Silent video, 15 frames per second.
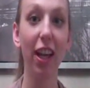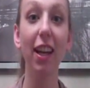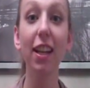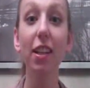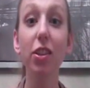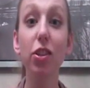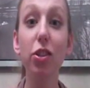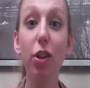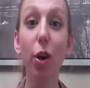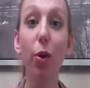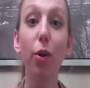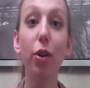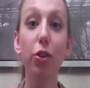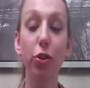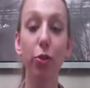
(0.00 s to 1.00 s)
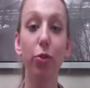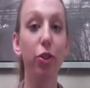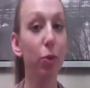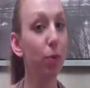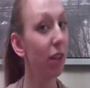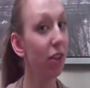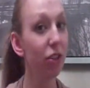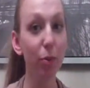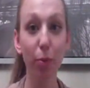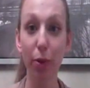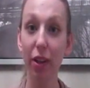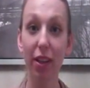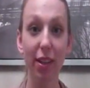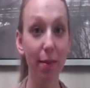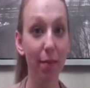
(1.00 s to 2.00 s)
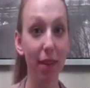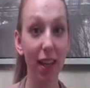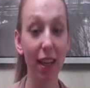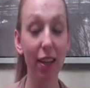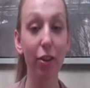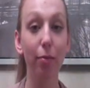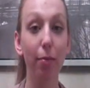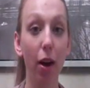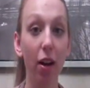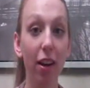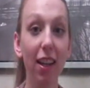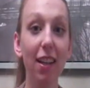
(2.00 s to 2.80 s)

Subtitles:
And it's so true. Just because you're putting something in your body,